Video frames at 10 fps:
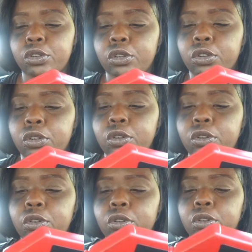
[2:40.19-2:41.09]

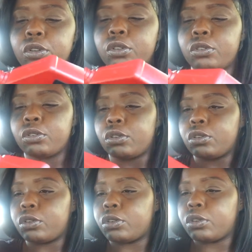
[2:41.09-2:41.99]

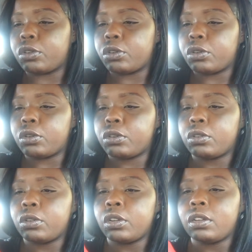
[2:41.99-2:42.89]

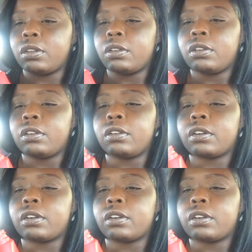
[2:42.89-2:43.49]
Nothing is said.